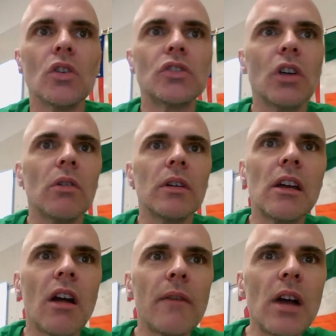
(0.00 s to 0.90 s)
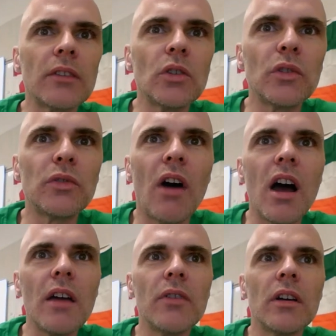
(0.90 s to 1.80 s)
So here I've got those
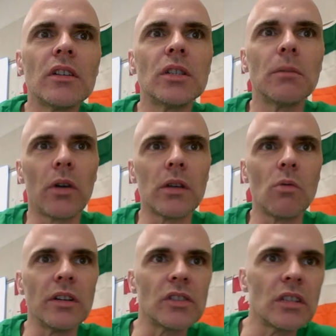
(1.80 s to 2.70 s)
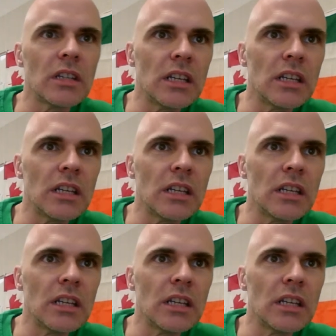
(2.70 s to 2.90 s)
5 supporting ones.